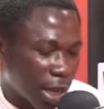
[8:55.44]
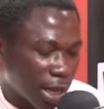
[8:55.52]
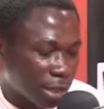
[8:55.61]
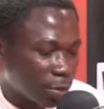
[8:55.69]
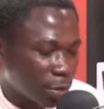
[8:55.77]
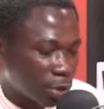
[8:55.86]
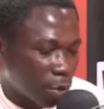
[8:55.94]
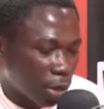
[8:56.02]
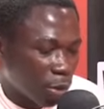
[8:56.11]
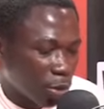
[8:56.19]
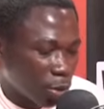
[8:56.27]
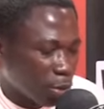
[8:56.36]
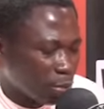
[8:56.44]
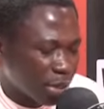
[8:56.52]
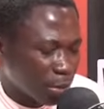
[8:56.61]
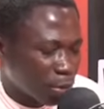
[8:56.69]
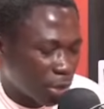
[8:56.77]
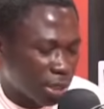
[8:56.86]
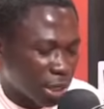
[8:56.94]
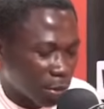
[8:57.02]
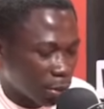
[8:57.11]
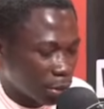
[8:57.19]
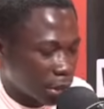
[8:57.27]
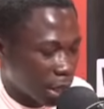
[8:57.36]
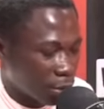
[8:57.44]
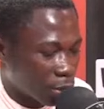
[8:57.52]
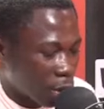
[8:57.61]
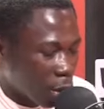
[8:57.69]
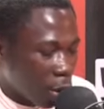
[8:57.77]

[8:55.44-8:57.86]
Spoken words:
nti me so I don't know minim question am e bu sa no